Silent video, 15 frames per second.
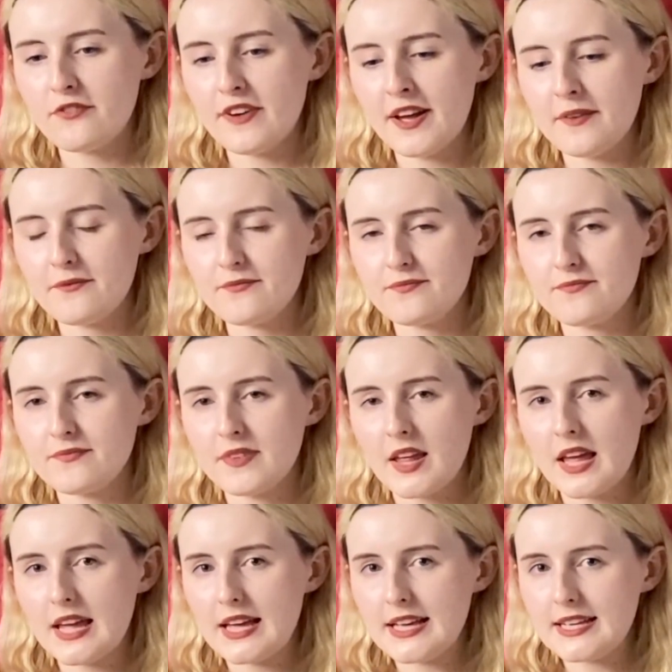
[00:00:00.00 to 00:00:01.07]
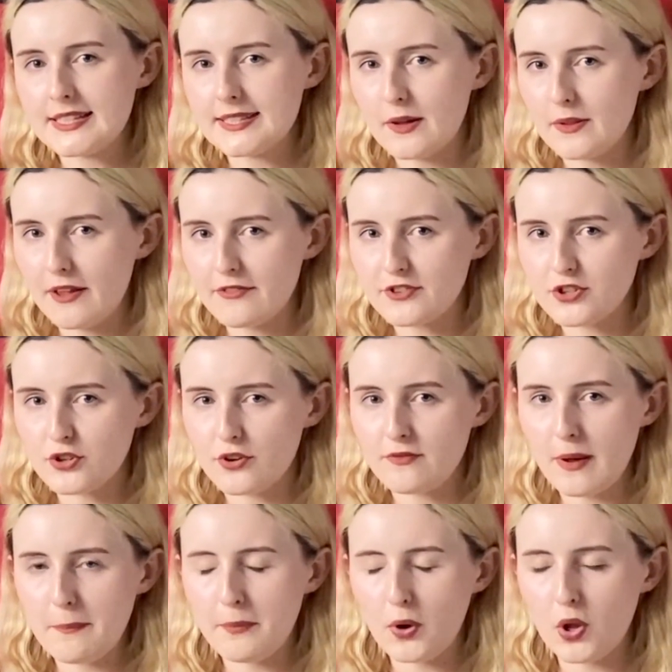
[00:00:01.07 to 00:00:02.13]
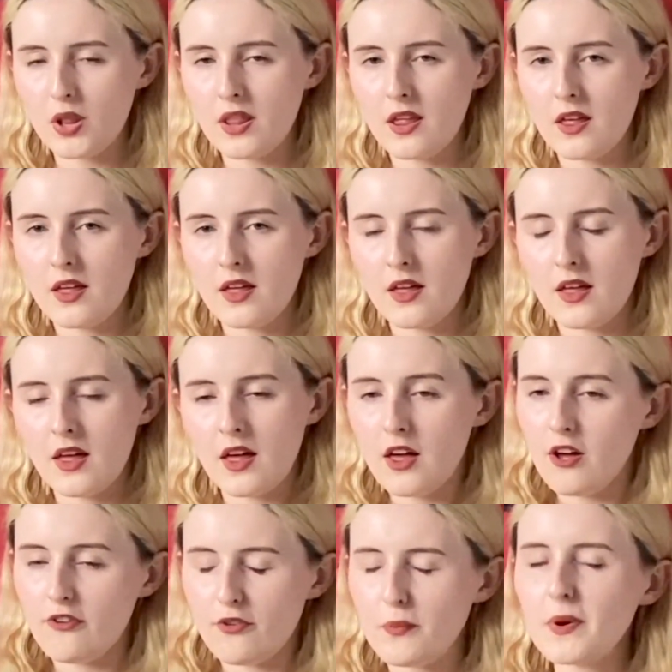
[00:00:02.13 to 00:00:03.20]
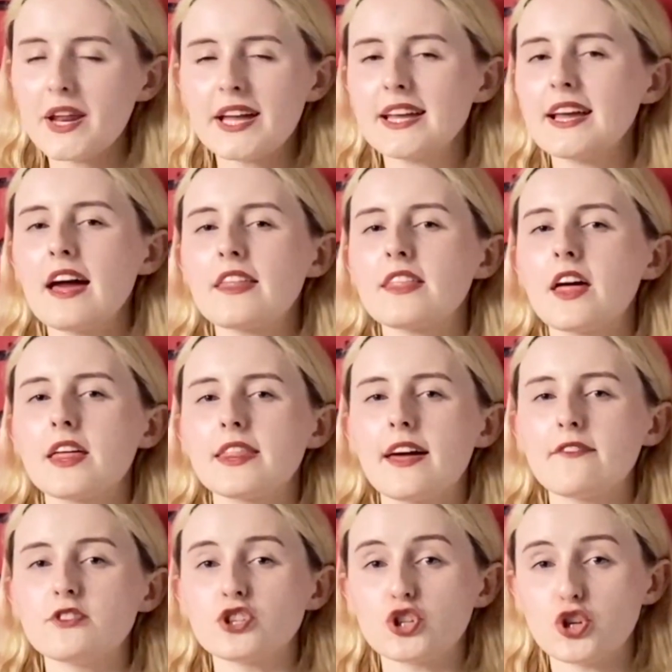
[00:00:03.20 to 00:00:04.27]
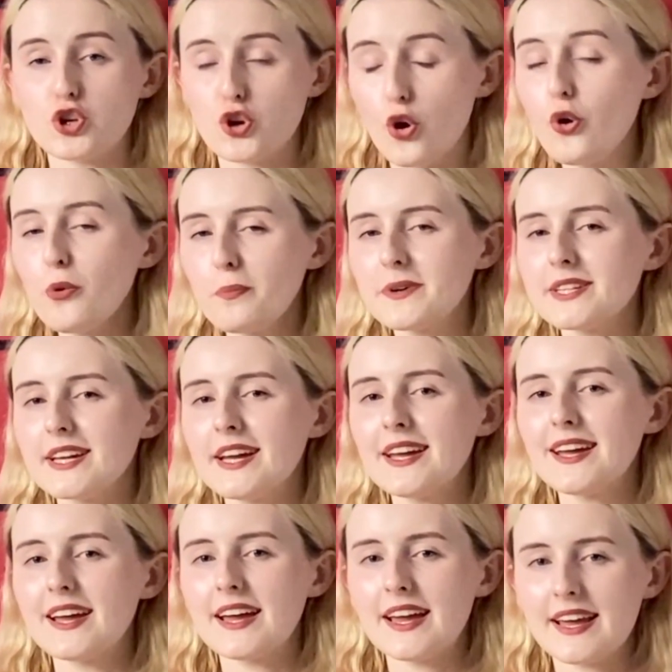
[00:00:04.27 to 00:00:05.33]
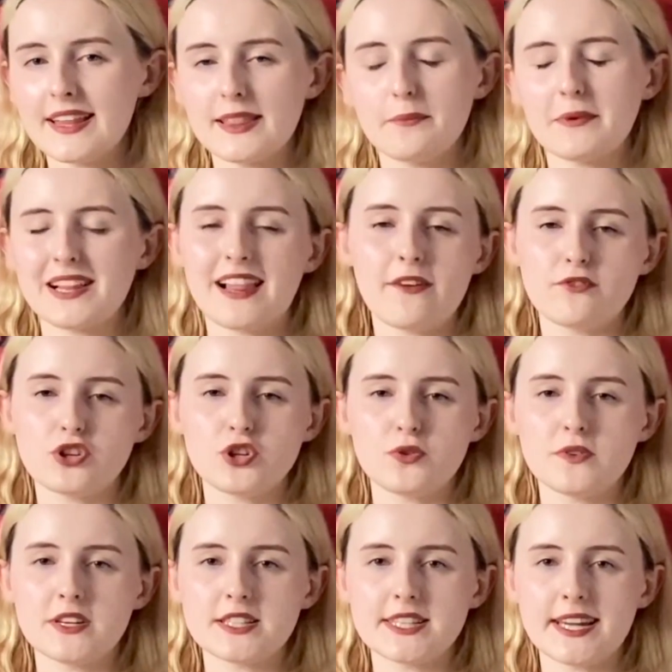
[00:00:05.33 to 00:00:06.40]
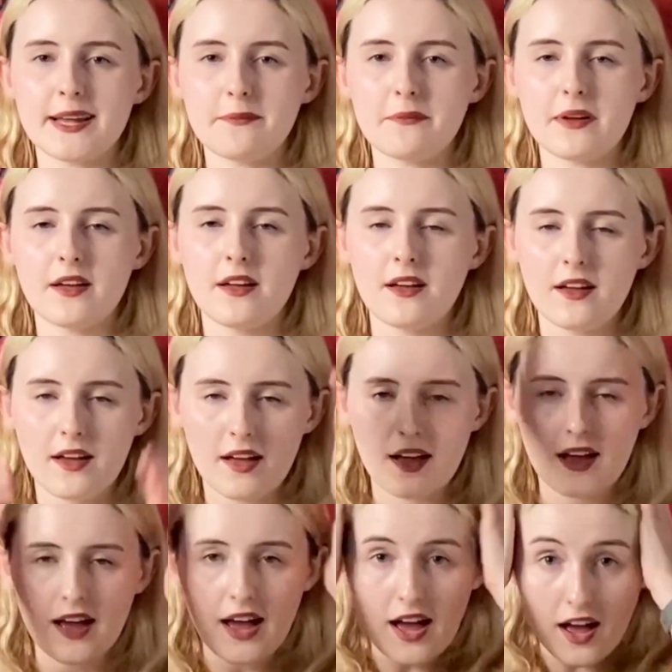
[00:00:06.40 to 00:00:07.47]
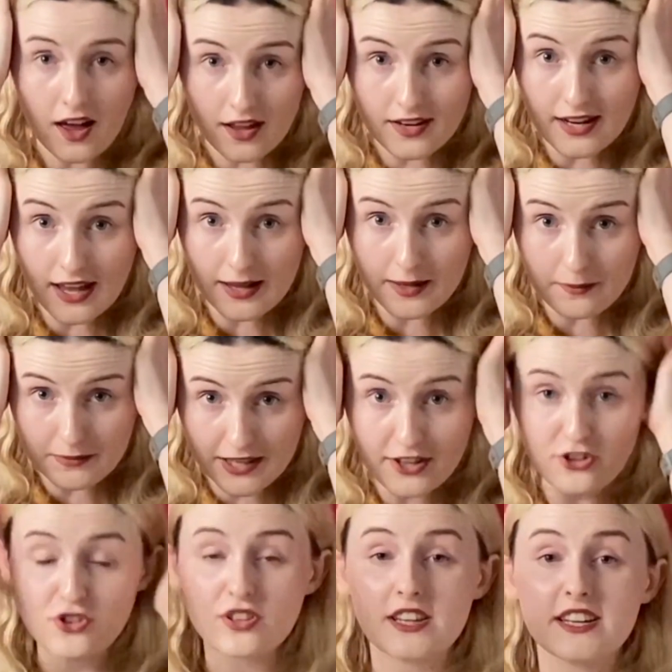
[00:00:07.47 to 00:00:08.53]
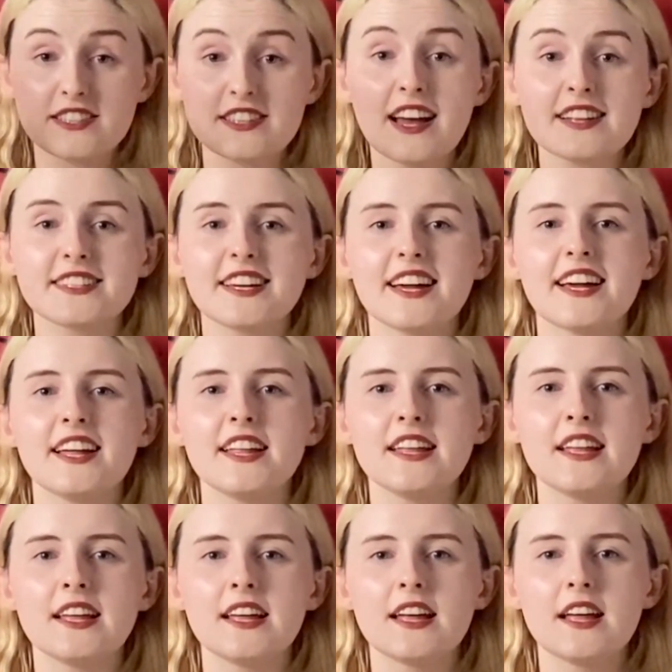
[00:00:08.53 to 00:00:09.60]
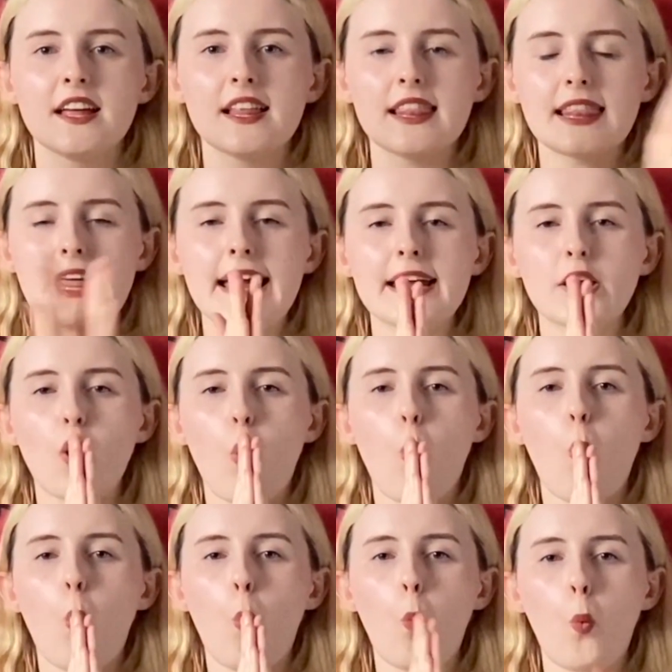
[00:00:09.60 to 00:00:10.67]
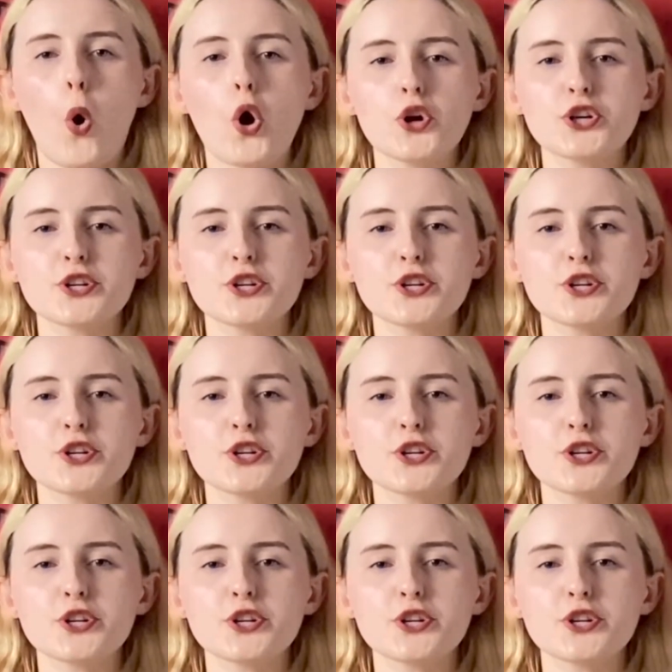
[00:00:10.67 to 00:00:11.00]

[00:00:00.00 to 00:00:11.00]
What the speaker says: of it. He's now left to join Red Bull. From what I can gather, there is nobody in the McLaren junior team. And I am literally sat here like, what?